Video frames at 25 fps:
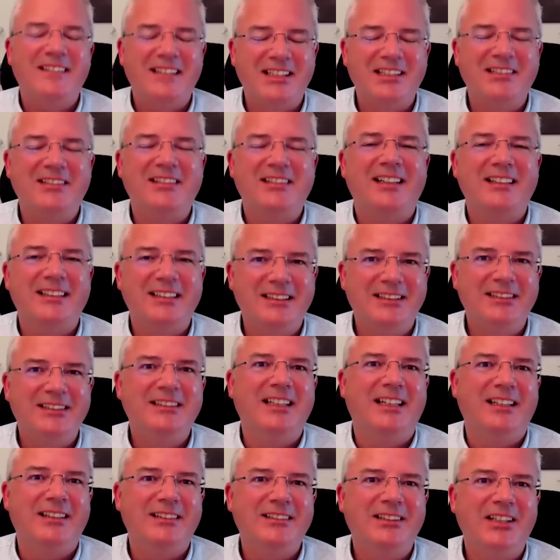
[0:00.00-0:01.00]
exactly.
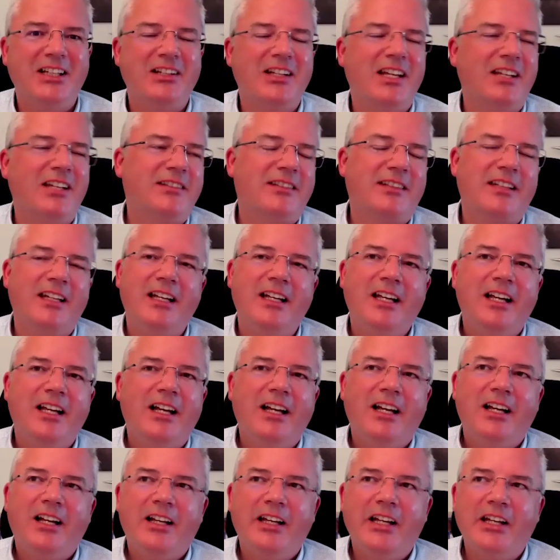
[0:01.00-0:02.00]
Yeah, it's
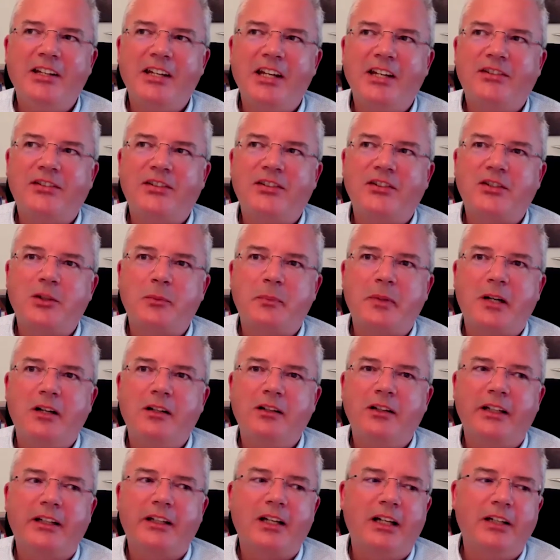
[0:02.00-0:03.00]
such a part.
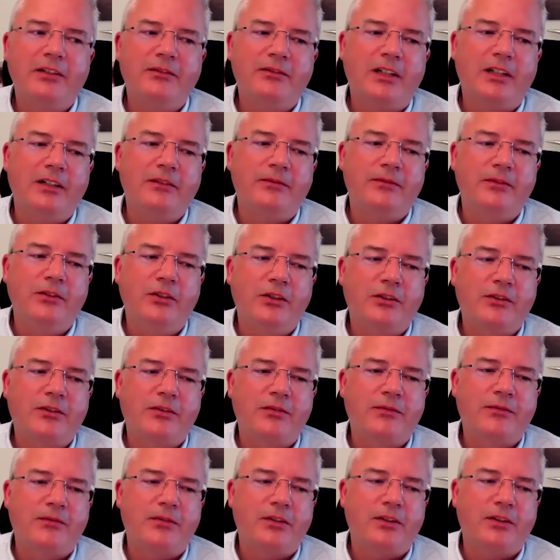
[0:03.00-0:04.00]
Like I've looked
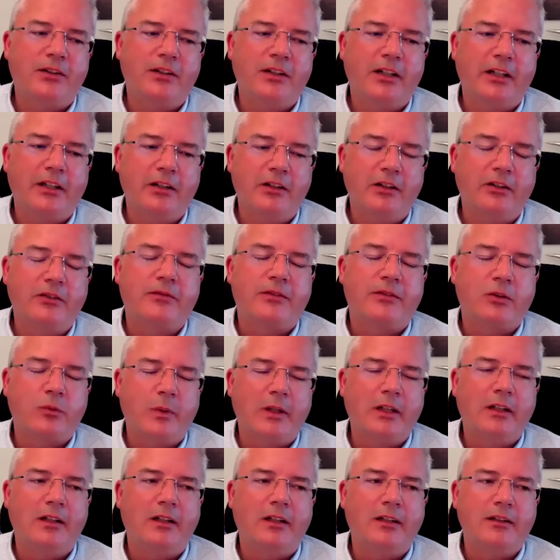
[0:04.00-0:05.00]
for
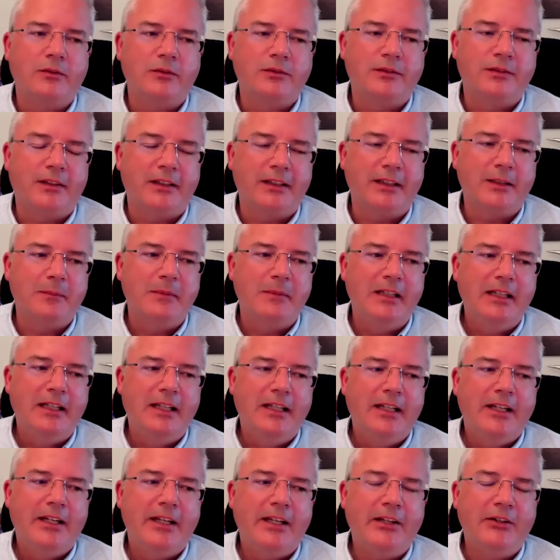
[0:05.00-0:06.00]
quite a long time
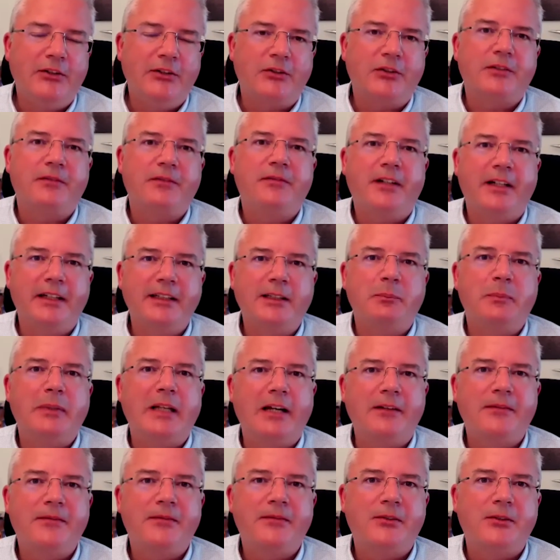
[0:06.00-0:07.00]
in order to find a
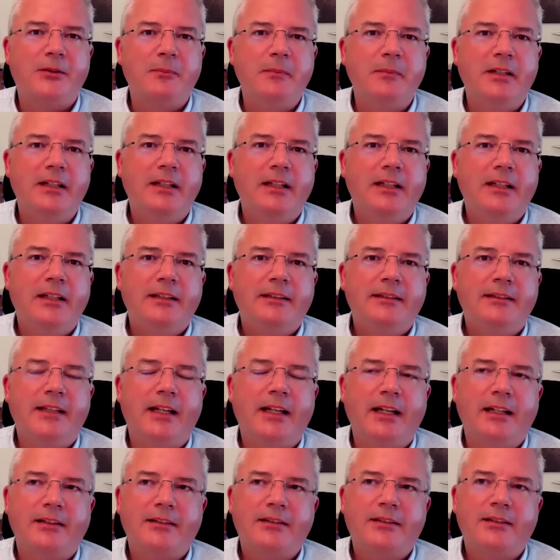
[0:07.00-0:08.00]
platform
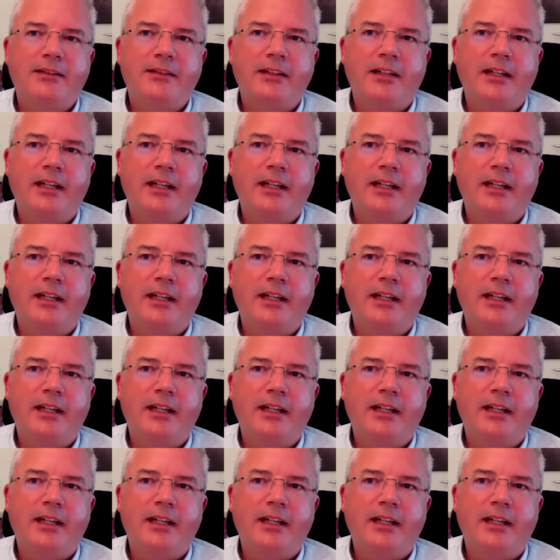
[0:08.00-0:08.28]
that